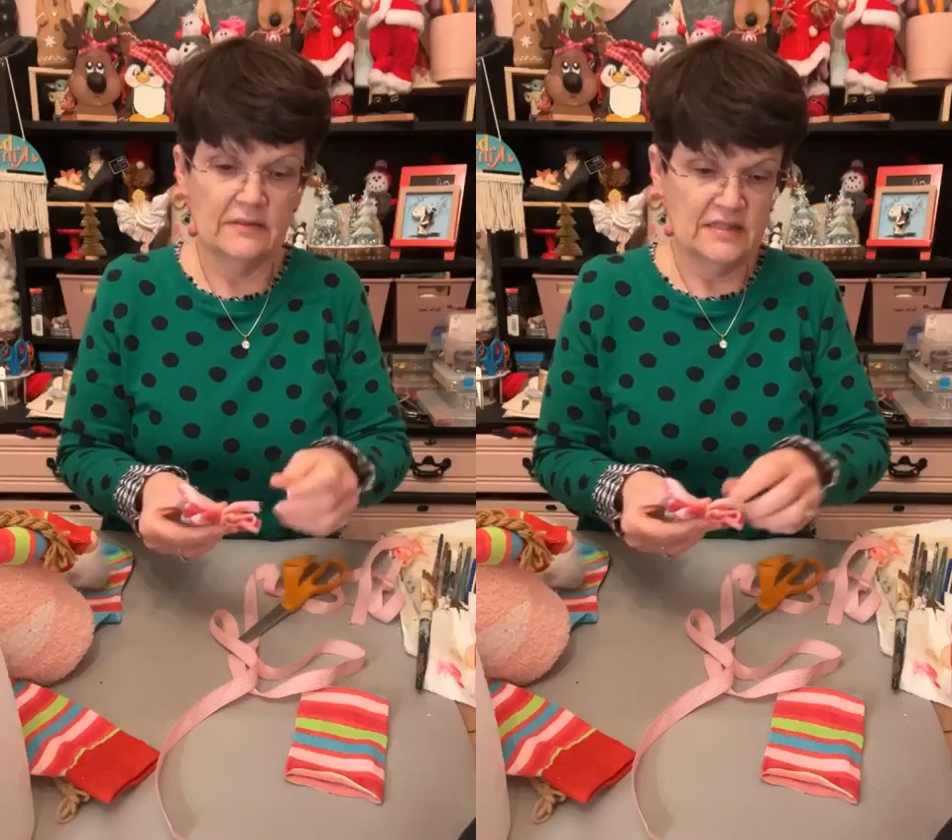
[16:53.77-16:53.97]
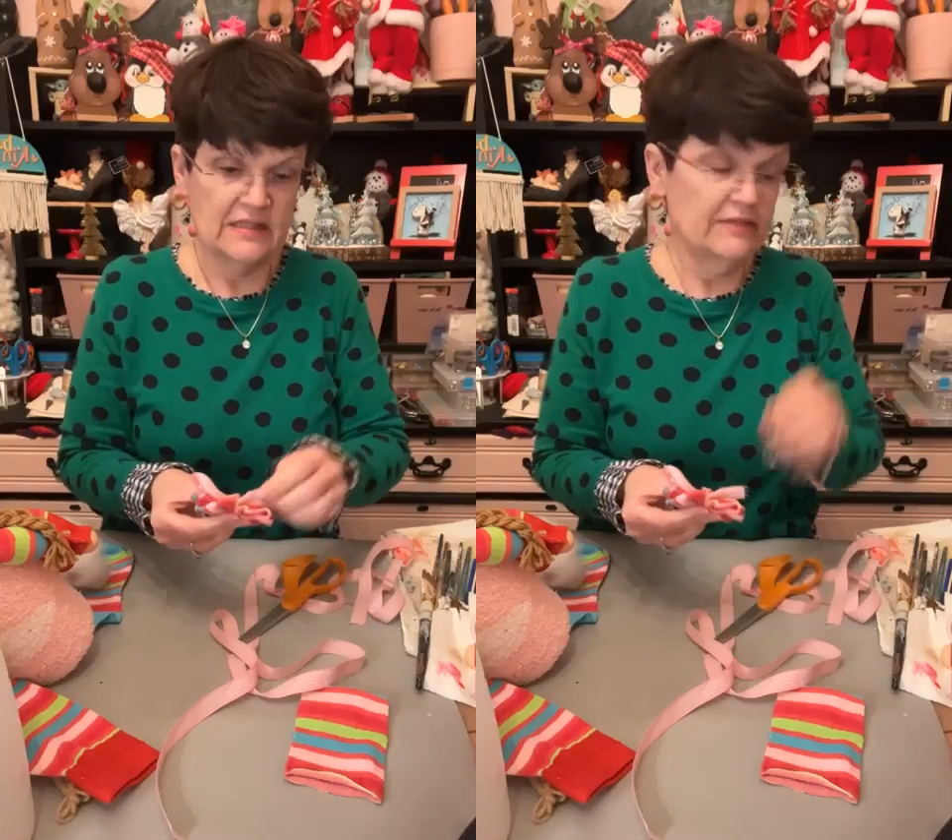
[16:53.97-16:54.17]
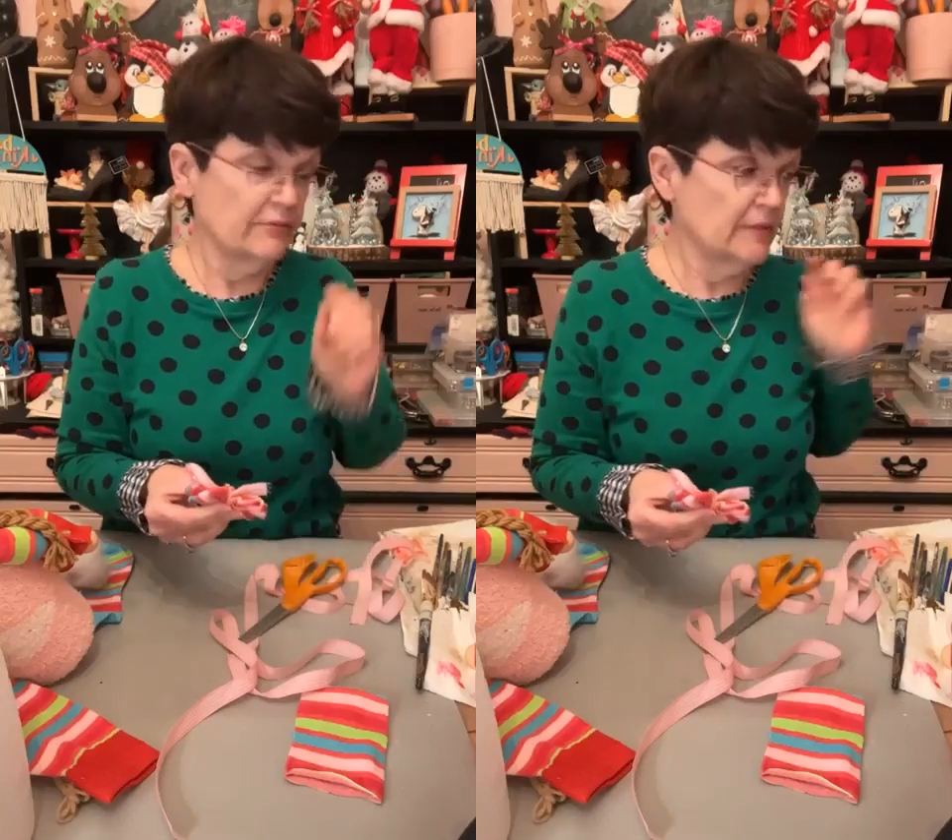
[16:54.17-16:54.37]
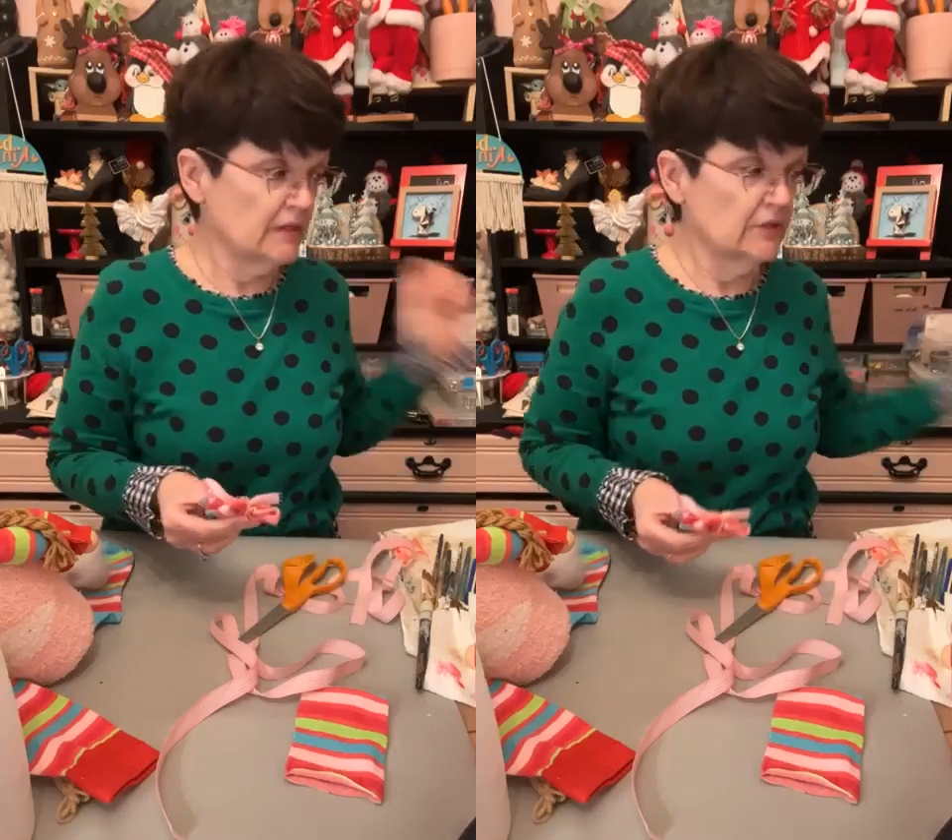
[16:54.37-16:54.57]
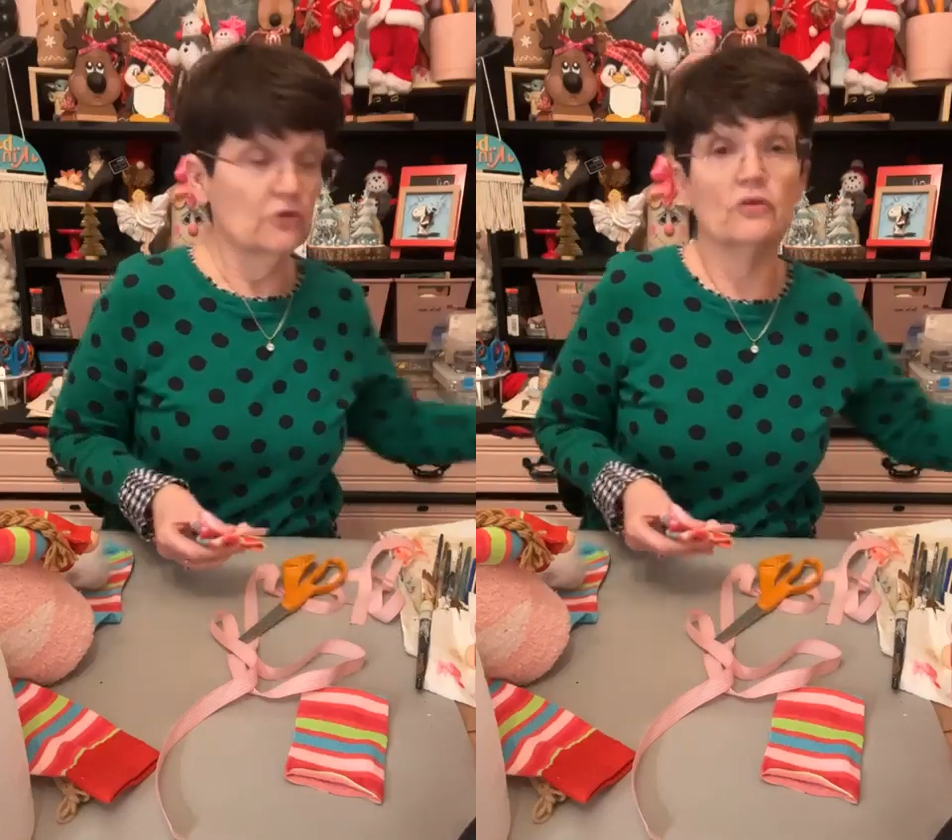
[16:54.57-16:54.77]
It's giving me
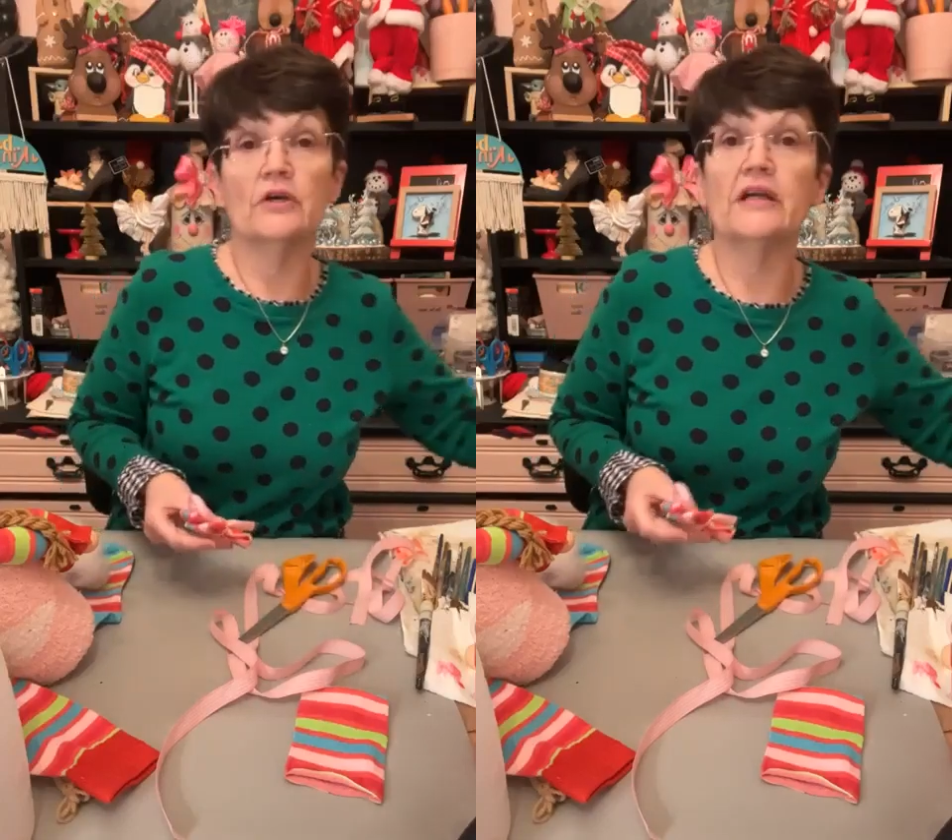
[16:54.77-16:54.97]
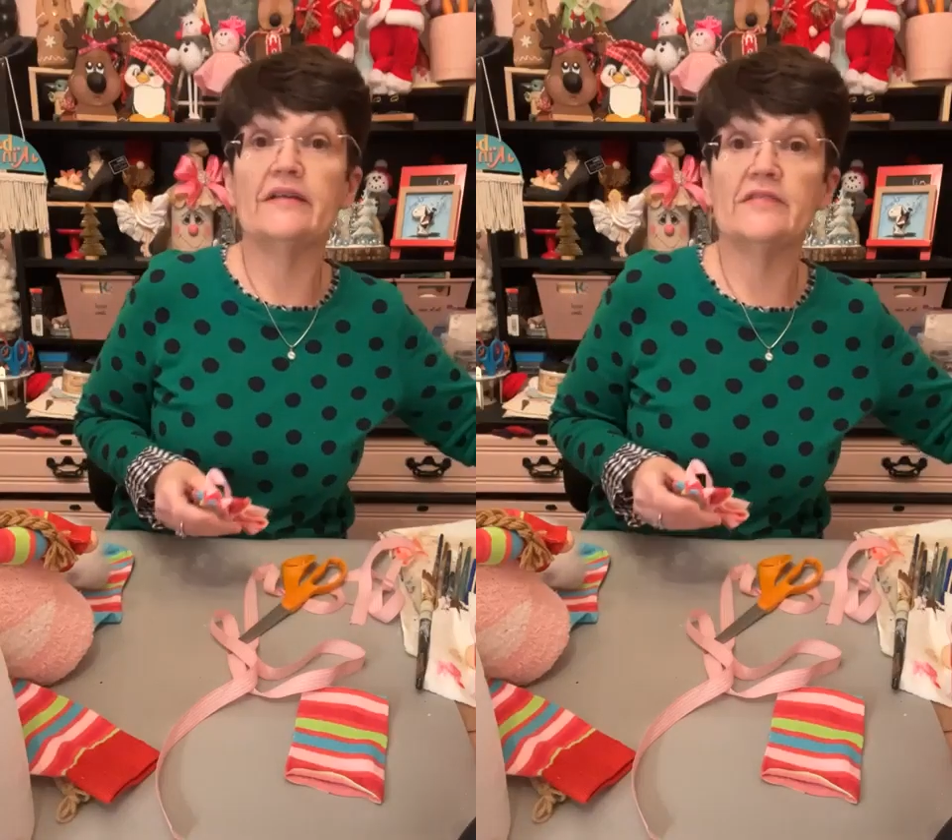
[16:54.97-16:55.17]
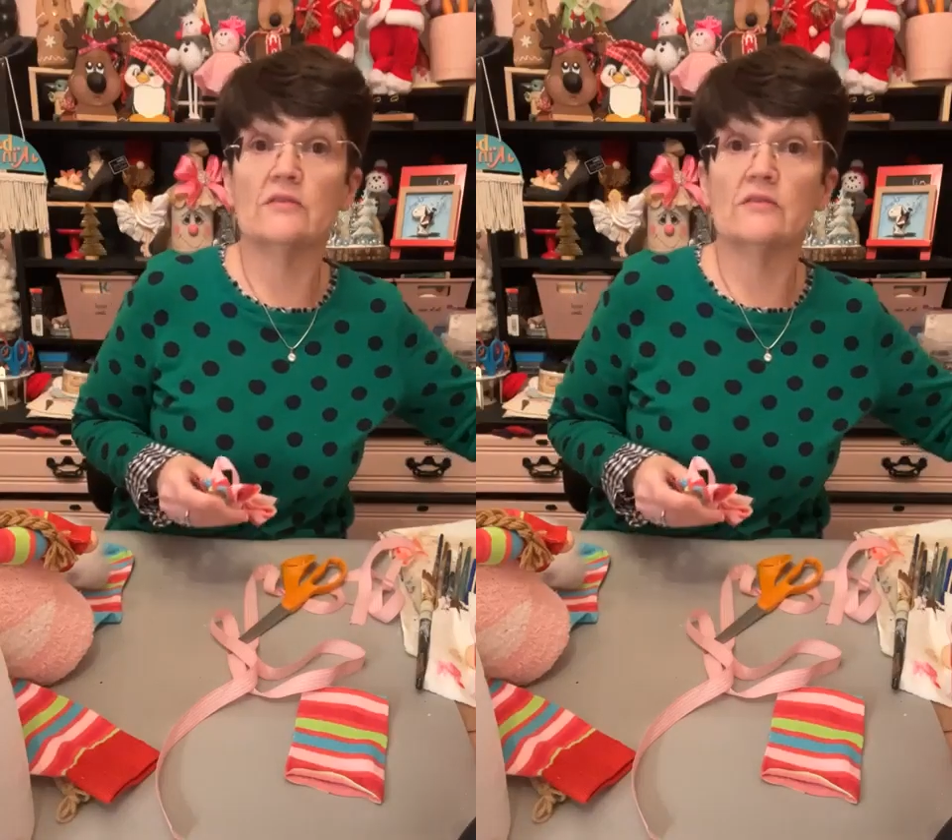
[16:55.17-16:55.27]
a little grief.